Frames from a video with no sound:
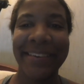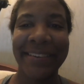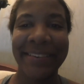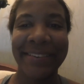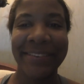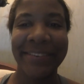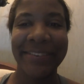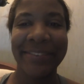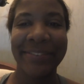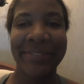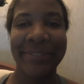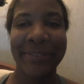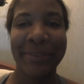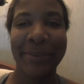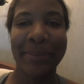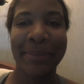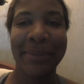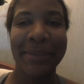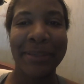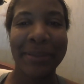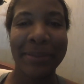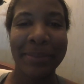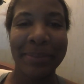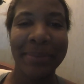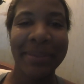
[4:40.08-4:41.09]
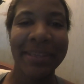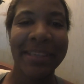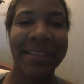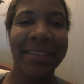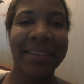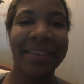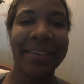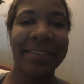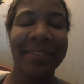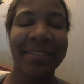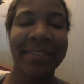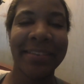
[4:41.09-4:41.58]
oh, if you wonder where
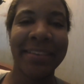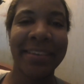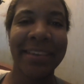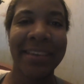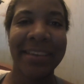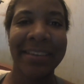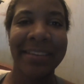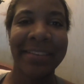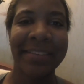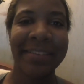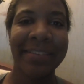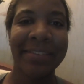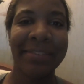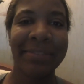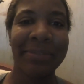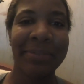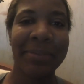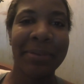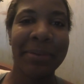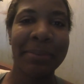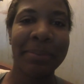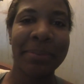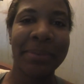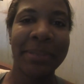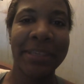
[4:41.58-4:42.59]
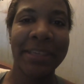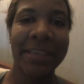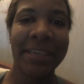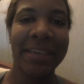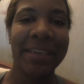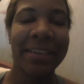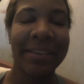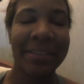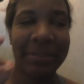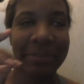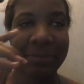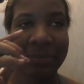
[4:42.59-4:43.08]
Kiona gets it from, she
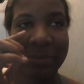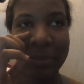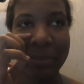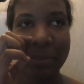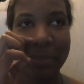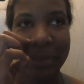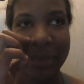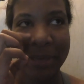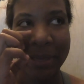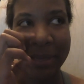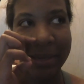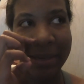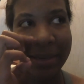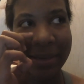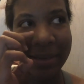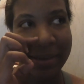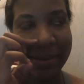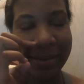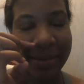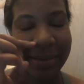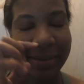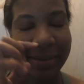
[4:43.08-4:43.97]
gets it from me.